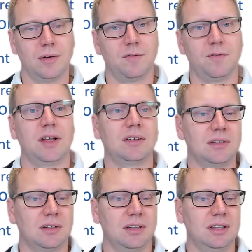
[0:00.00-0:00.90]

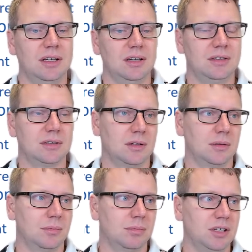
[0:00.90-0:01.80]
fetch these
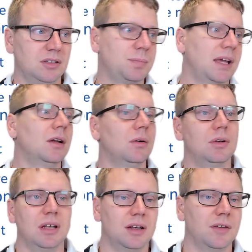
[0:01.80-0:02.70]
payload
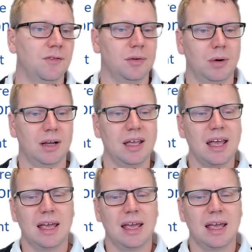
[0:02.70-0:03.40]
in a different way.